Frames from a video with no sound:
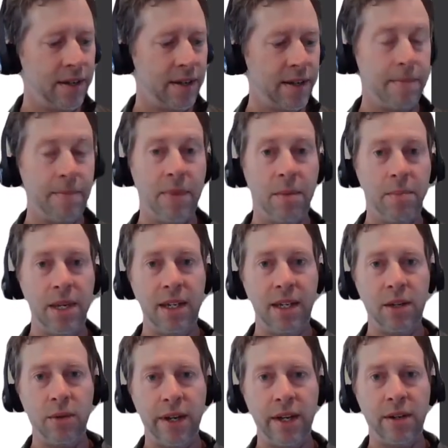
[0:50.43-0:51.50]
The
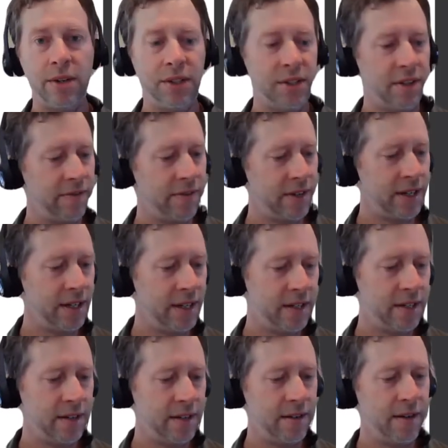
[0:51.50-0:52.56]
PQAO is defined
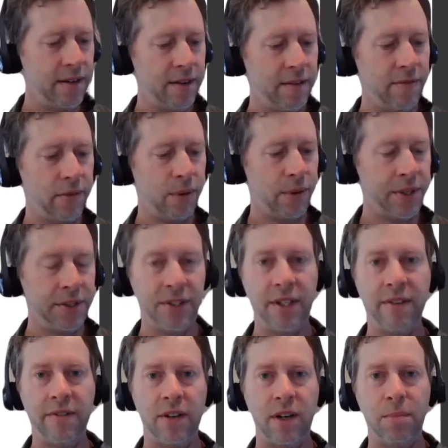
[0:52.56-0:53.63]
in 40
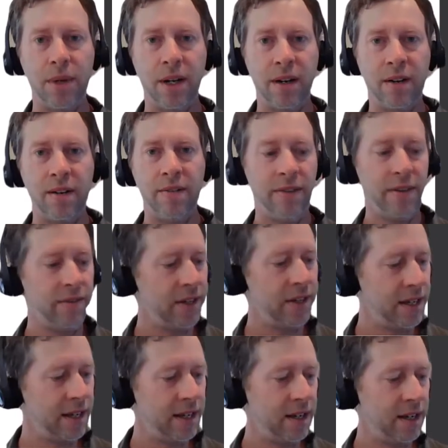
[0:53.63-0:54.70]
CFR Part
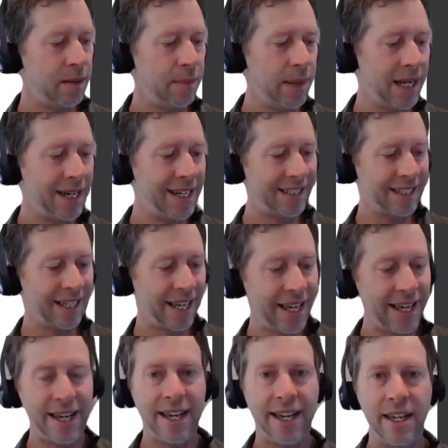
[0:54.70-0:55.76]
58 Appendix
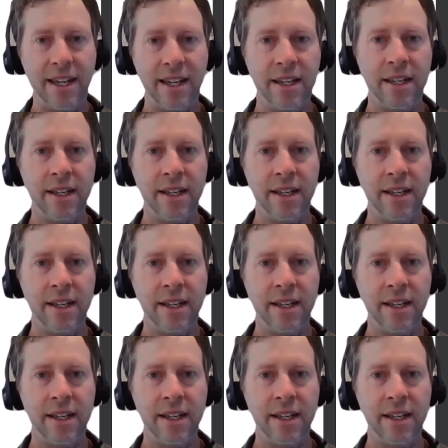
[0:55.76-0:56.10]
A